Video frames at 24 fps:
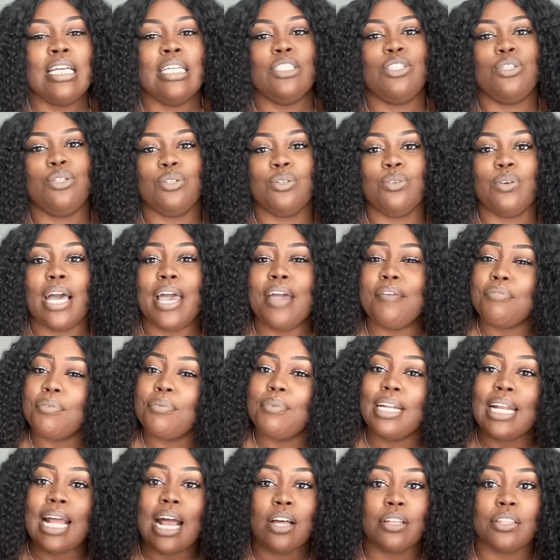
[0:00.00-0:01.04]
to
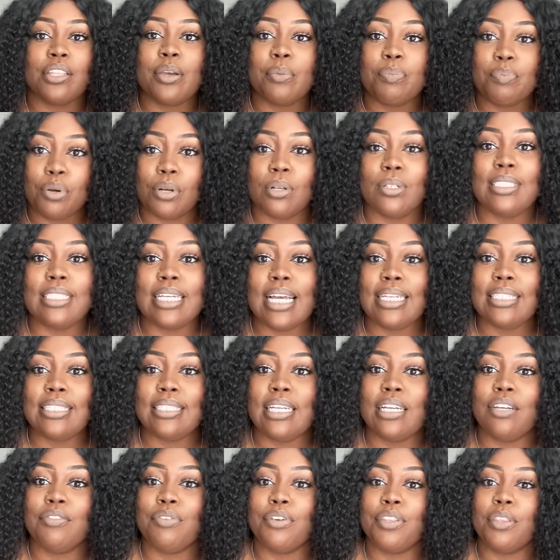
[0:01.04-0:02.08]
everyone out there
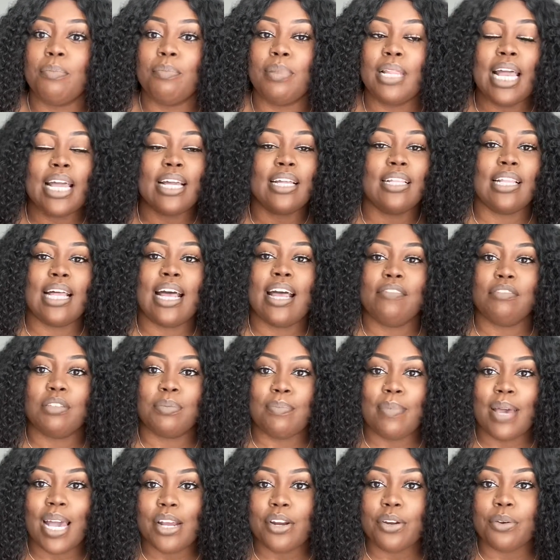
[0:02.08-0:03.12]
protesting for the Black Lives
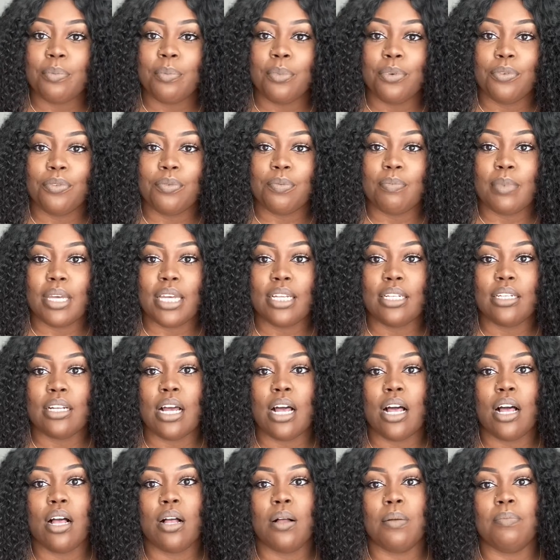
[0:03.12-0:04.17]
Matter movement.
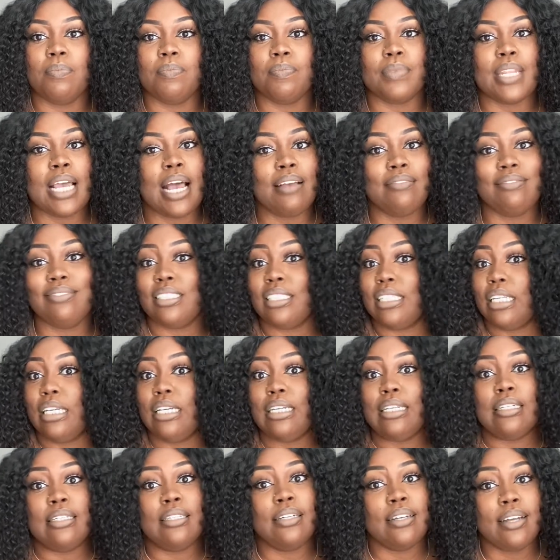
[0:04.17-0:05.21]
I've
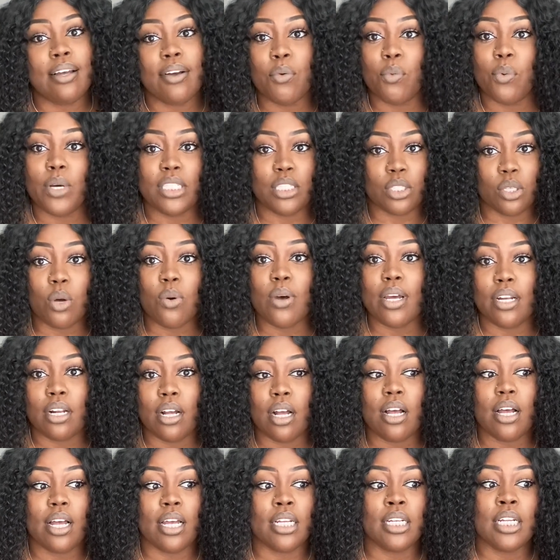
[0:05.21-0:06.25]
seen what's going
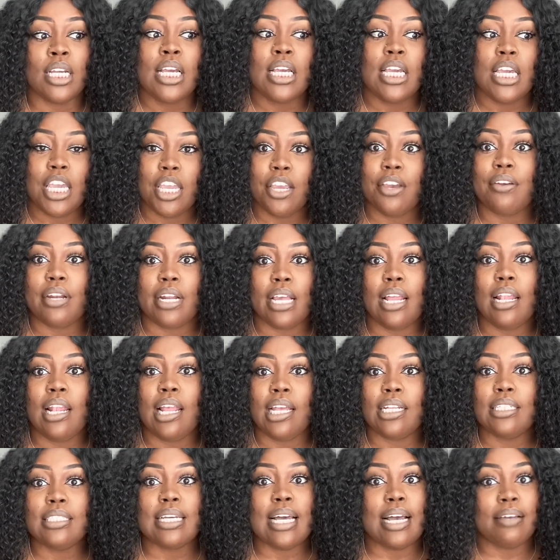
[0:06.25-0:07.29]
on here in
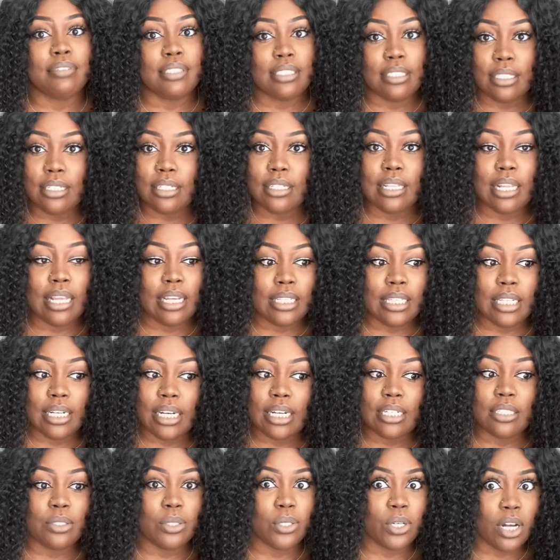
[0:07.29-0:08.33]
Atlanta. I've seen like the
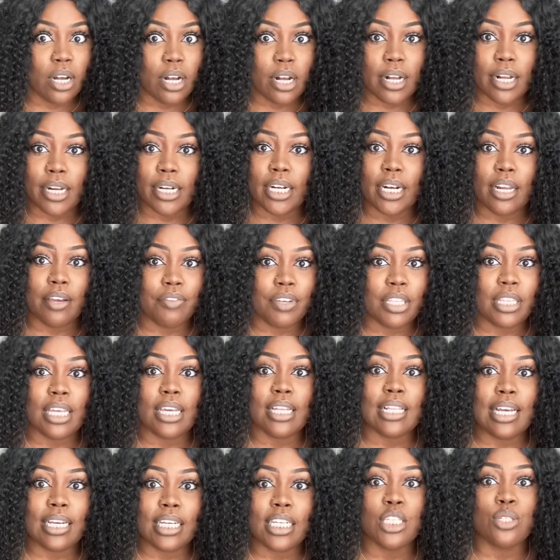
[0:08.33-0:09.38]
National Guard and everything.
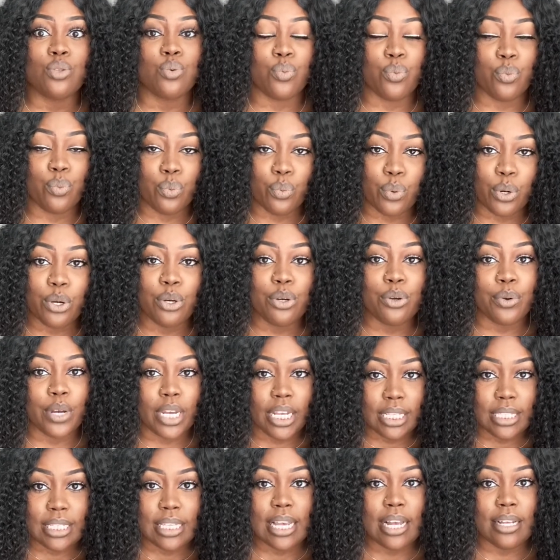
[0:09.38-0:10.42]
Like, it's real
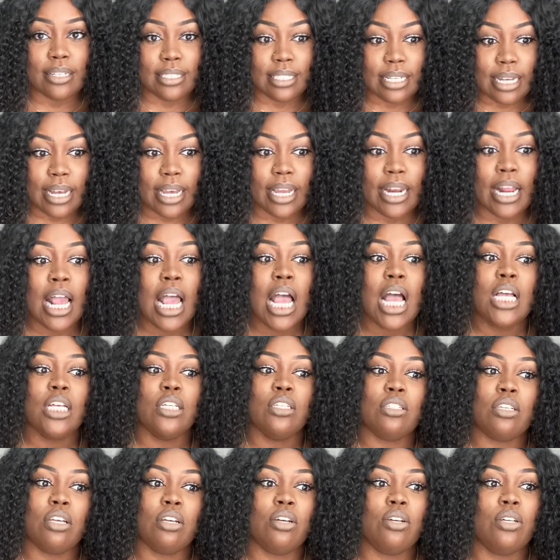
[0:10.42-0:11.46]
crazy outside.
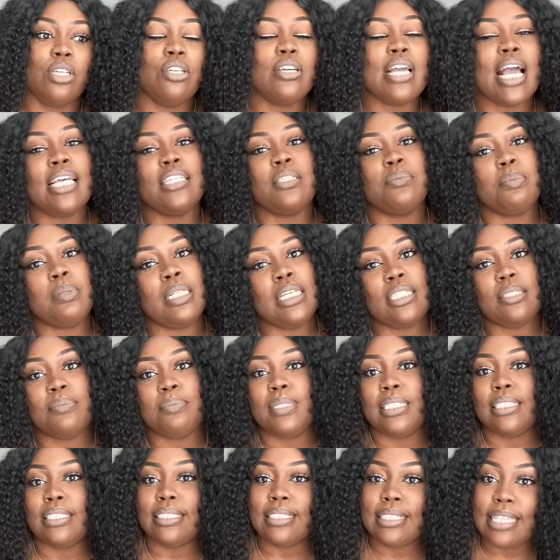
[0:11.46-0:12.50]
So you guys please be
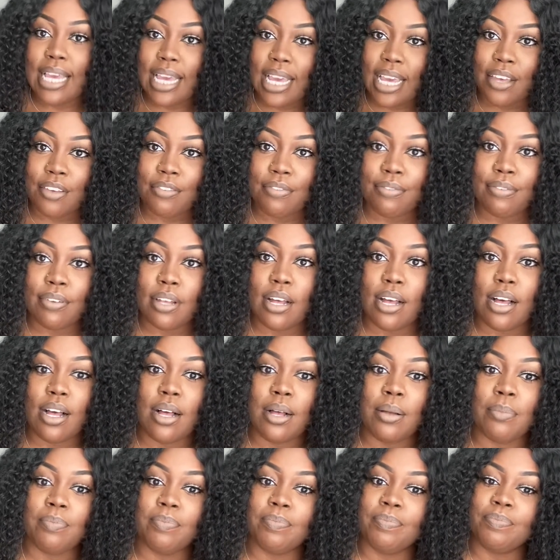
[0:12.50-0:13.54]
safe,
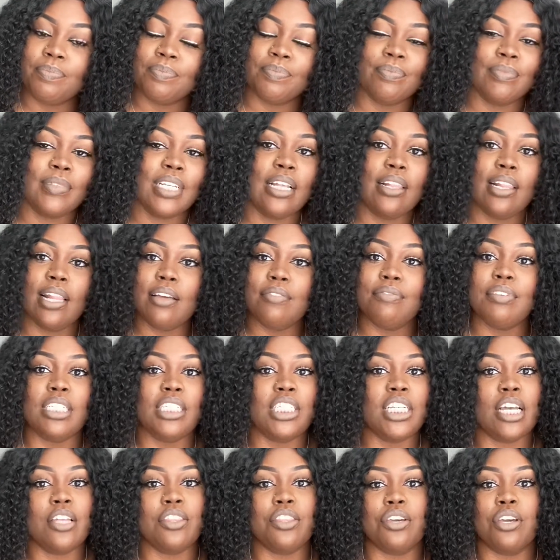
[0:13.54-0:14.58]
love each
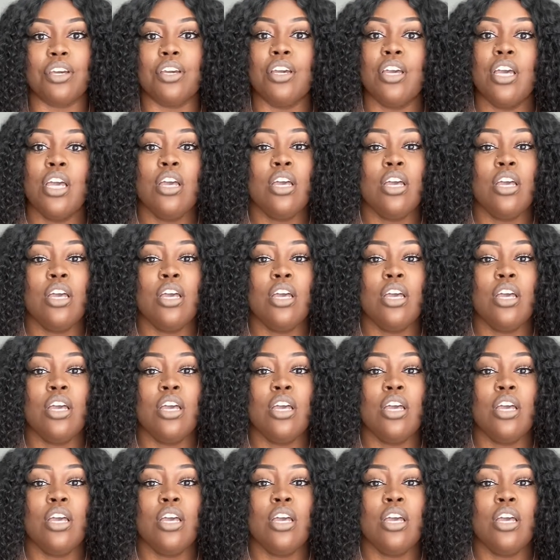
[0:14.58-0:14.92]
other.